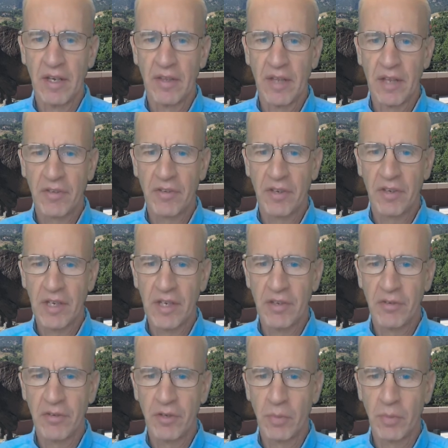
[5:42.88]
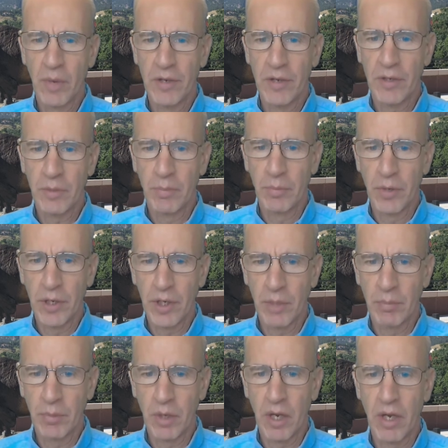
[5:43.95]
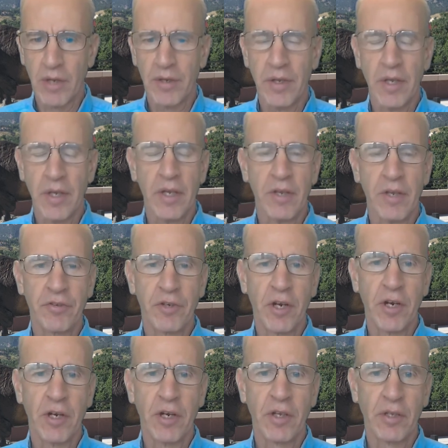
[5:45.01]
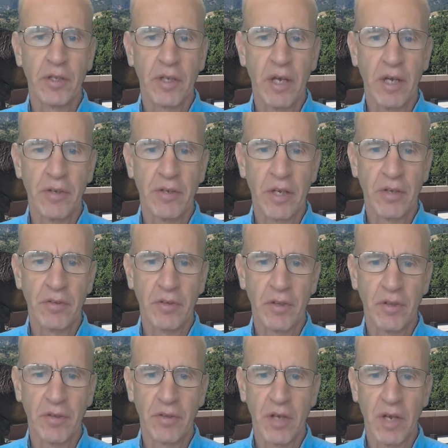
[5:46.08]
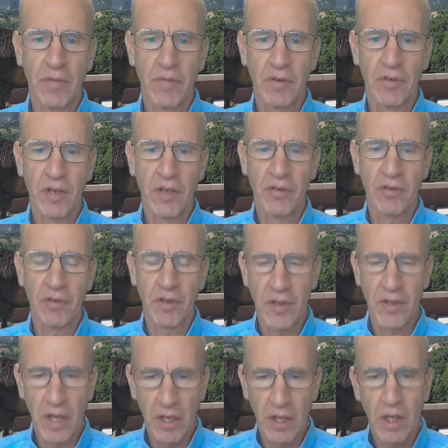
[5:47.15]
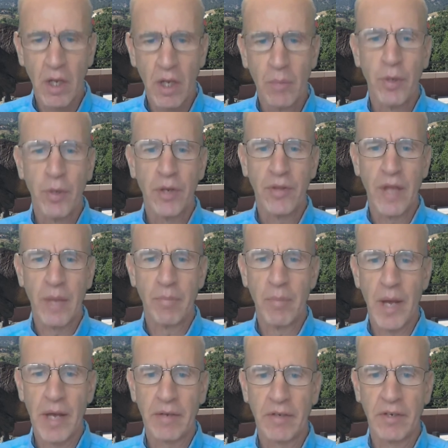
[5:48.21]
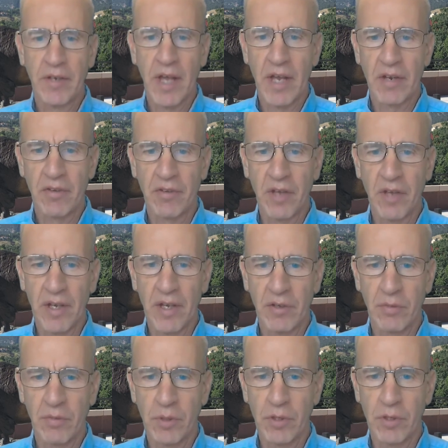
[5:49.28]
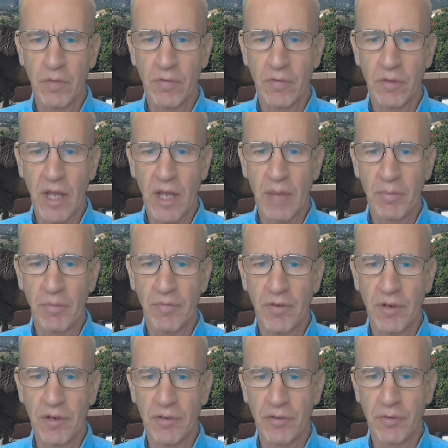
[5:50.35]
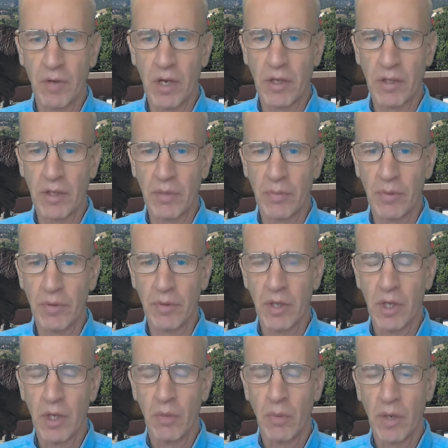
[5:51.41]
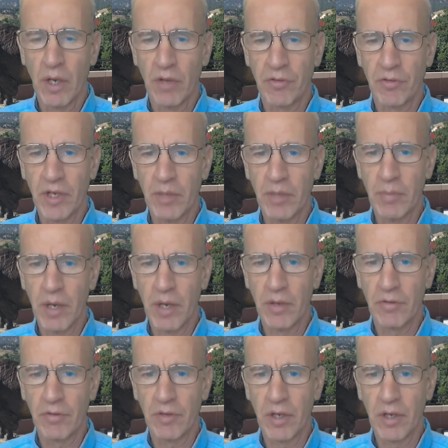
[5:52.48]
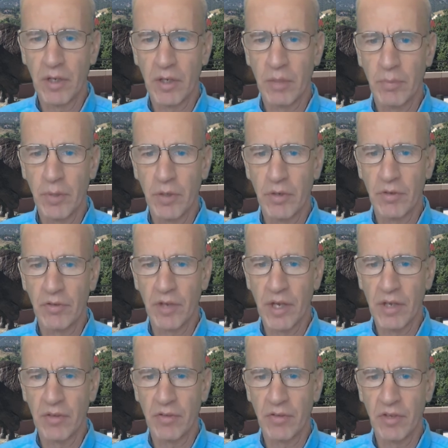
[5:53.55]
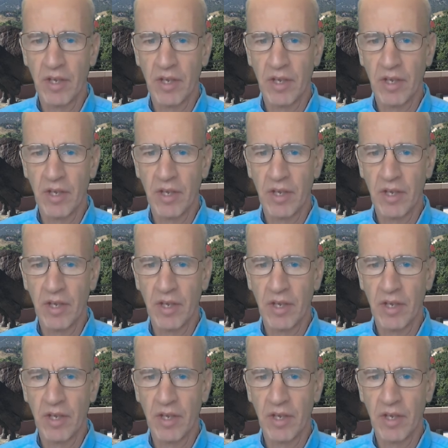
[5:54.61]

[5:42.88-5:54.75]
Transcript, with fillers: that's an easier way to bring a broad historical context to this conversation. And then I'll bring that back to data science, which overlaps very strongly with what I'll say about computer science.